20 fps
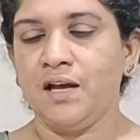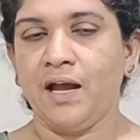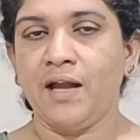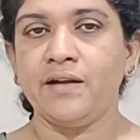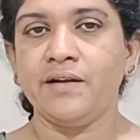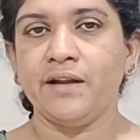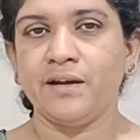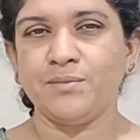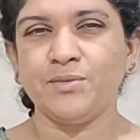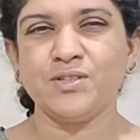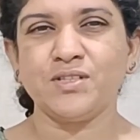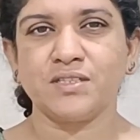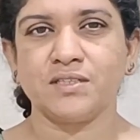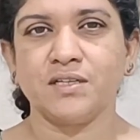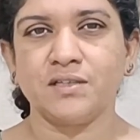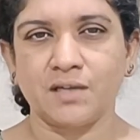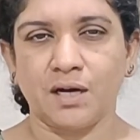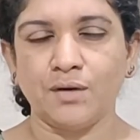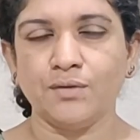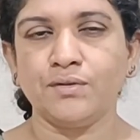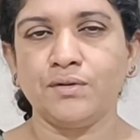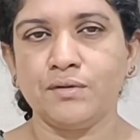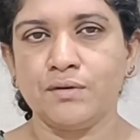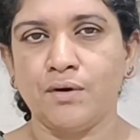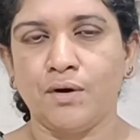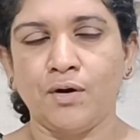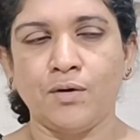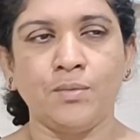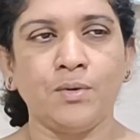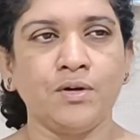and demonstrate how to
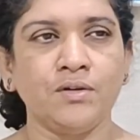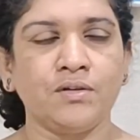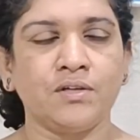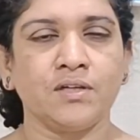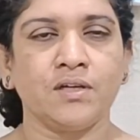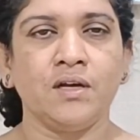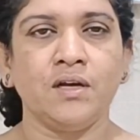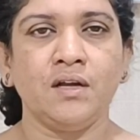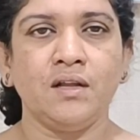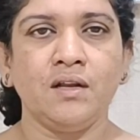go about